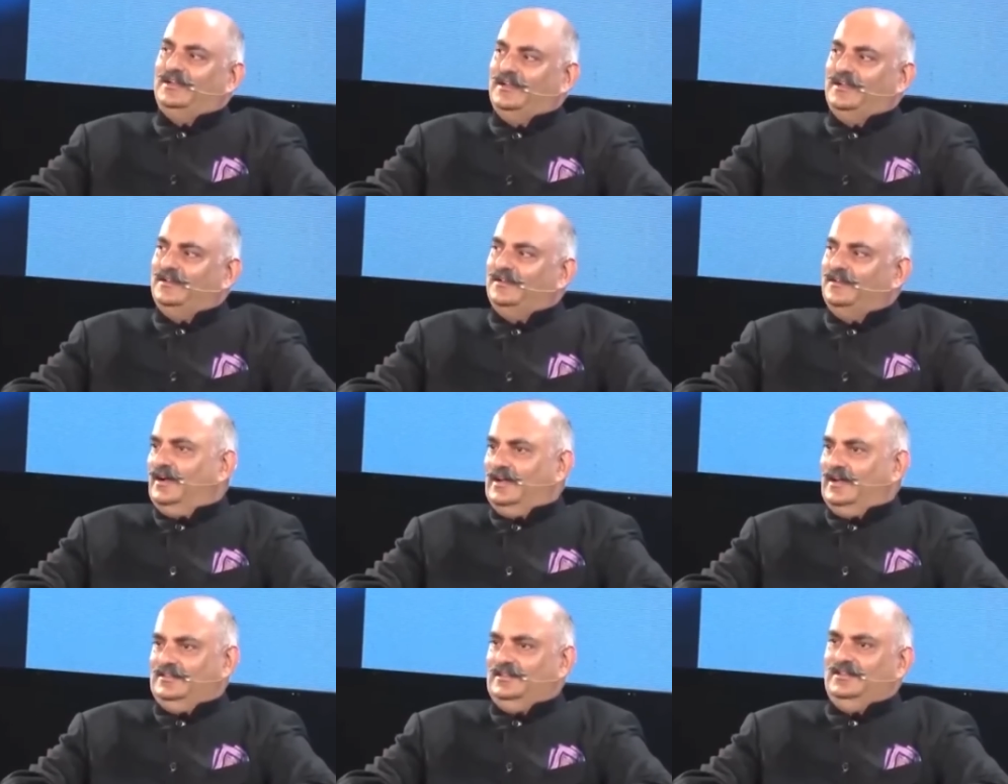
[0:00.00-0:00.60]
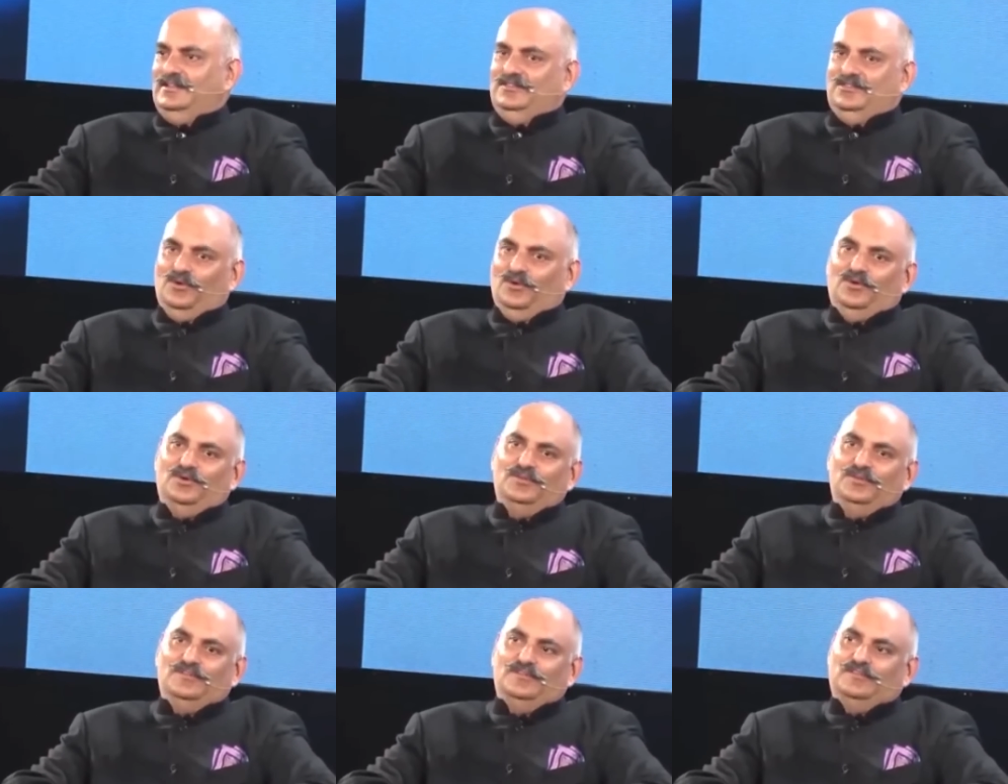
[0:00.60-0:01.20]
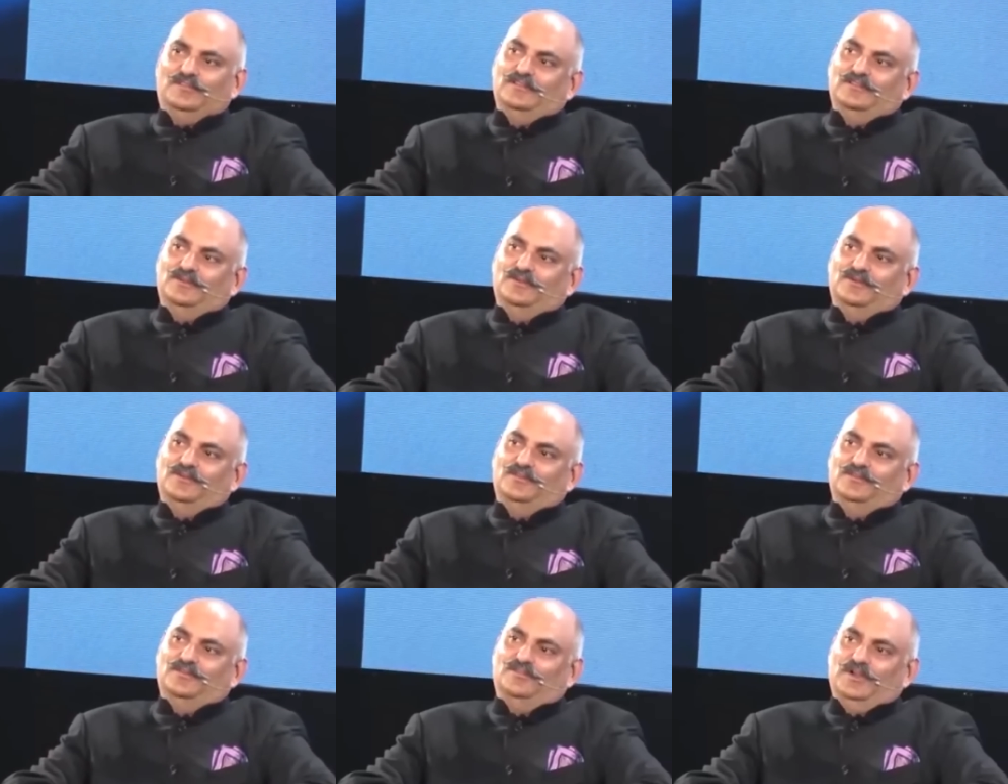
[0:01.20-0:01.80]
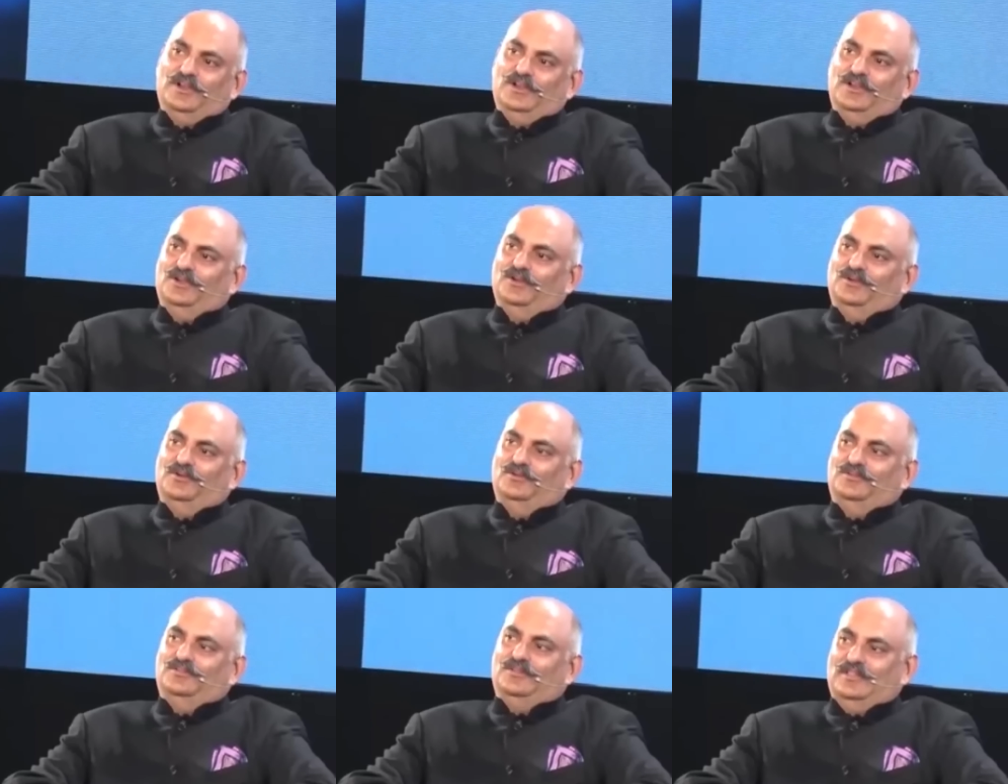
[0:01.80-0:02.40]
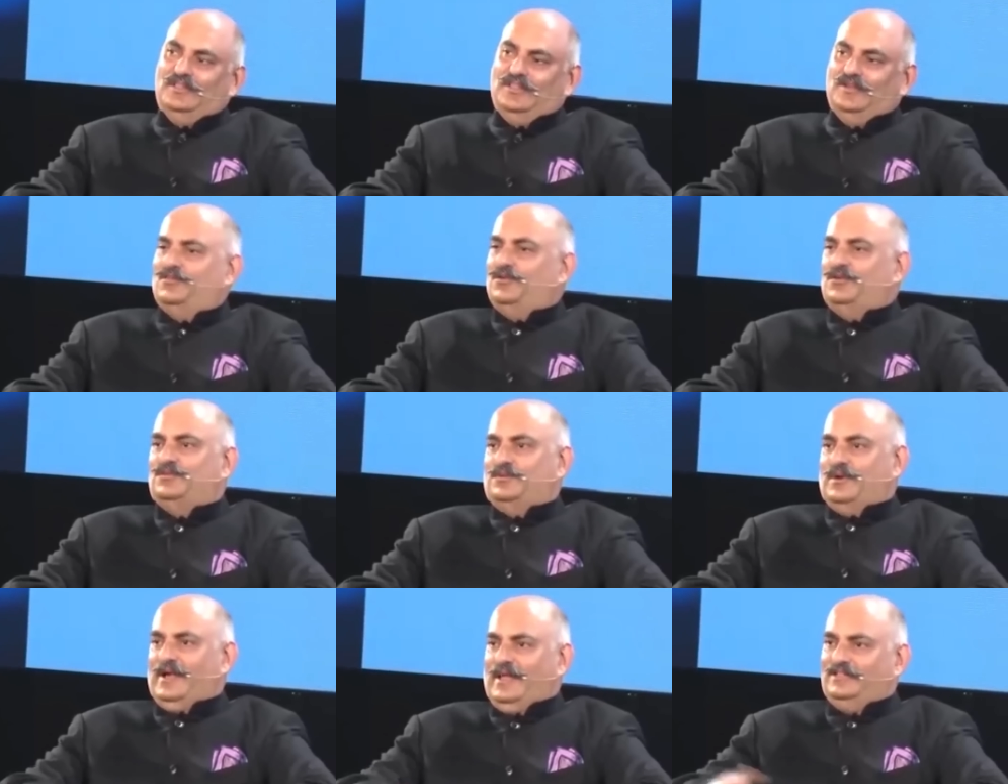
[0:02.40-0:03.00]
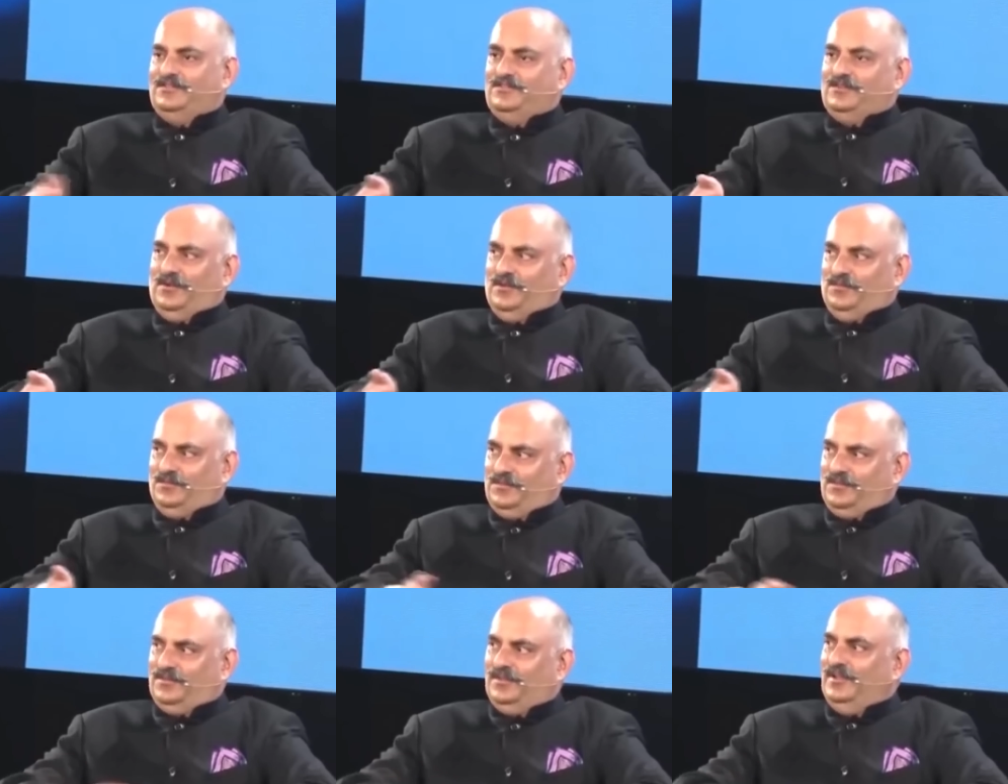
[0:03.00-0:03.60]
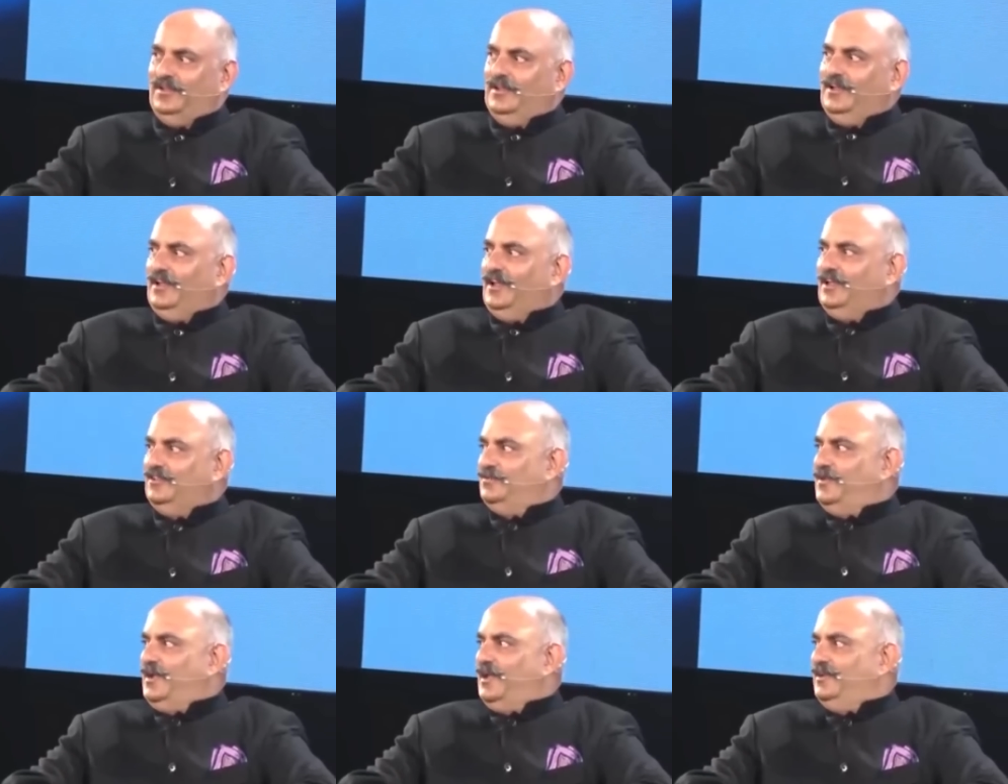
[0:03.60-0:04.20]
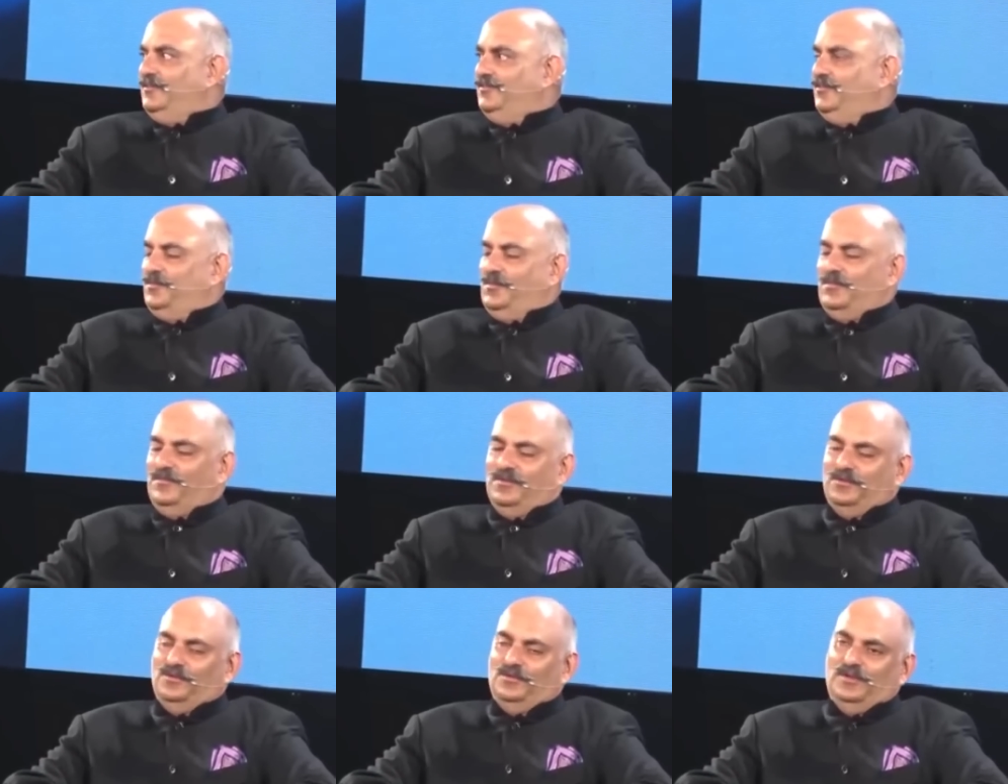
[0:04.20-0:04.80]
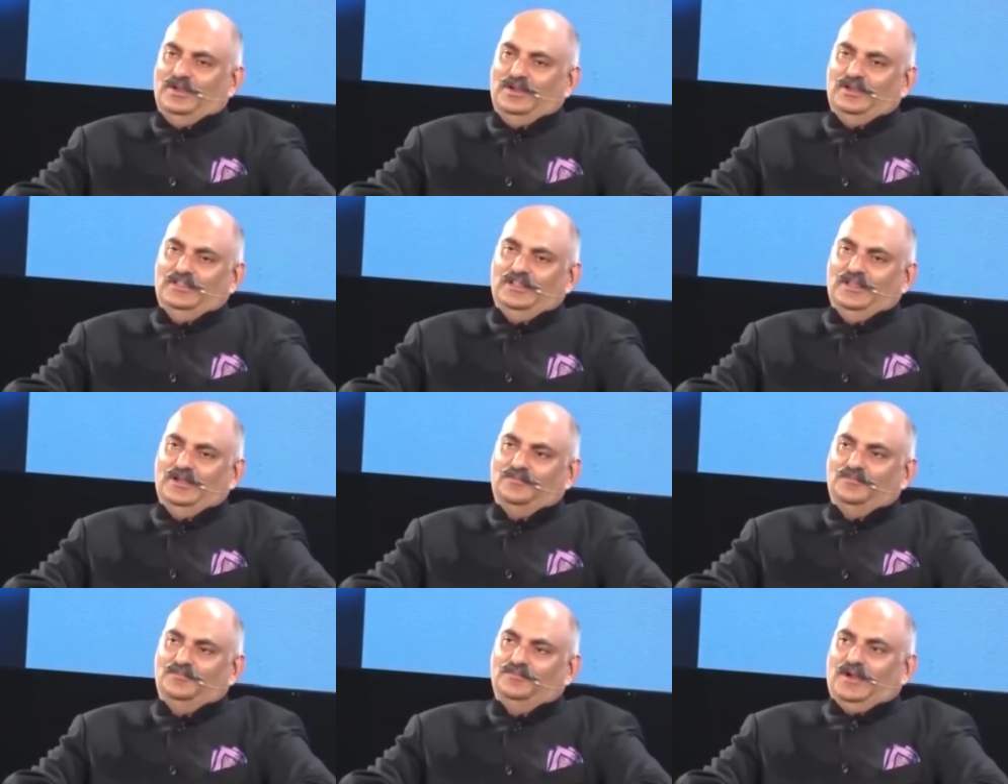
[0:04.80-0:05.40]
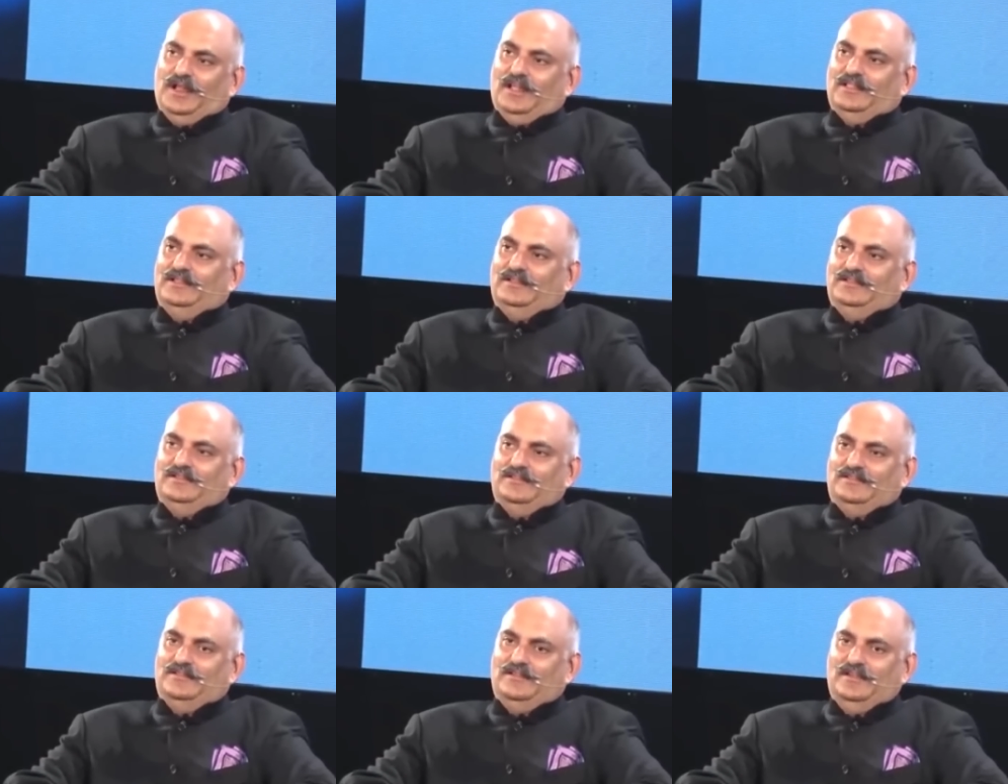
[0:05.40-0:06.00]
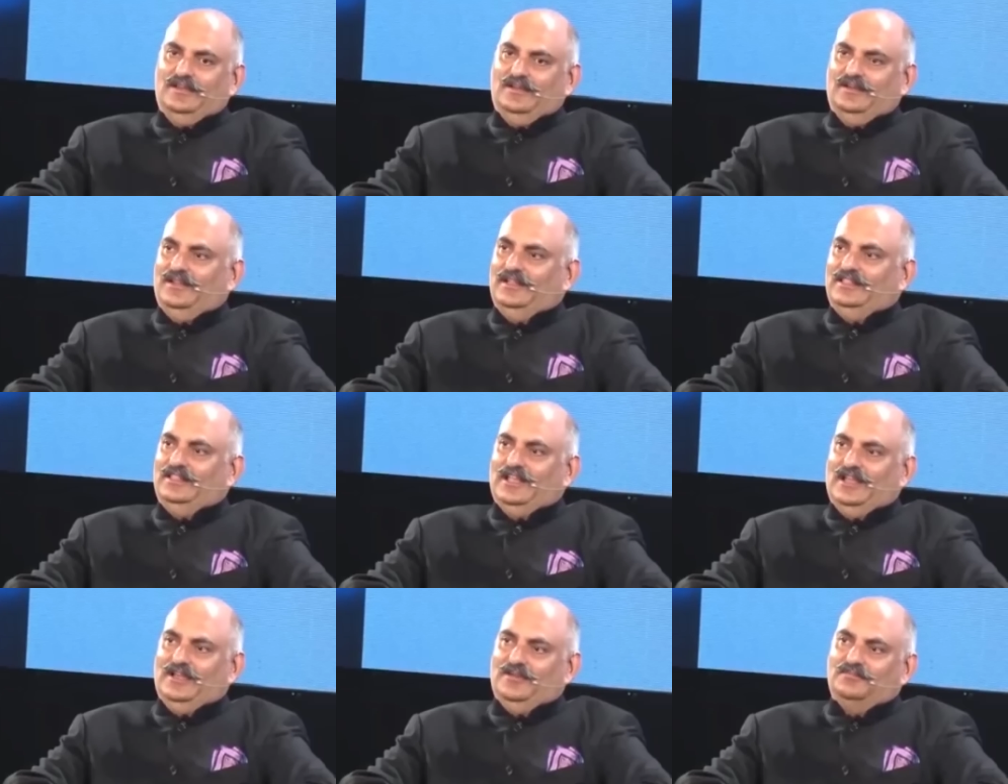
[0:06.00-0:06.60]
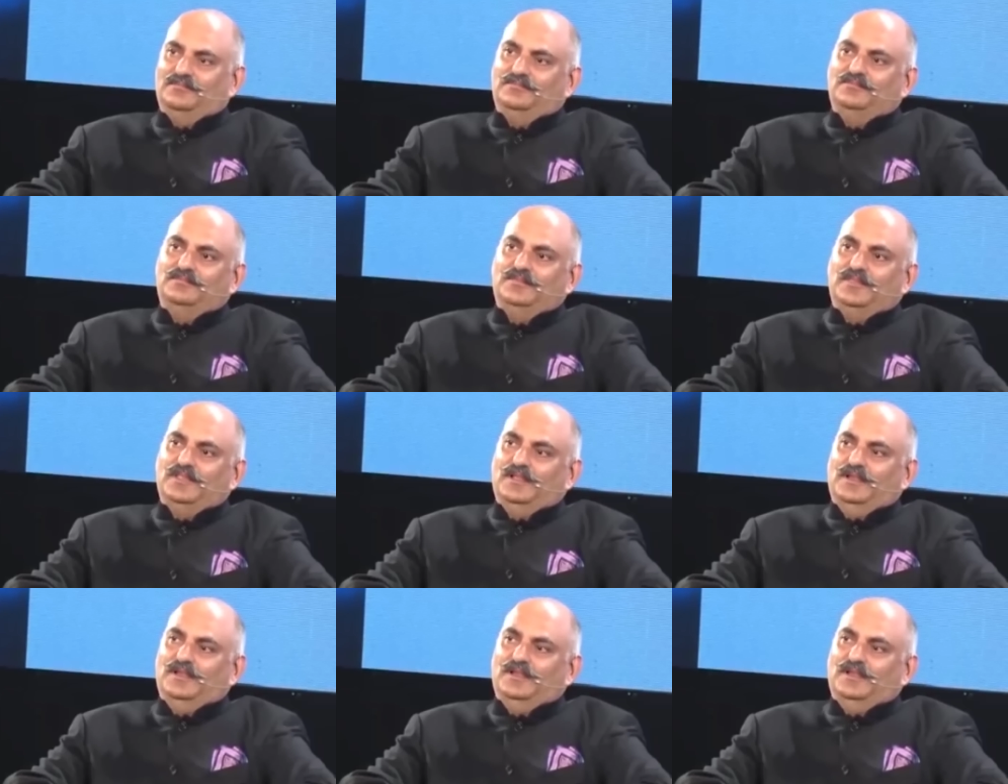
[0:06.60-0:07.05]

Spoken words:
And I think those videos, they've got transcripts as well if you prefer to read them. But I think just hearing them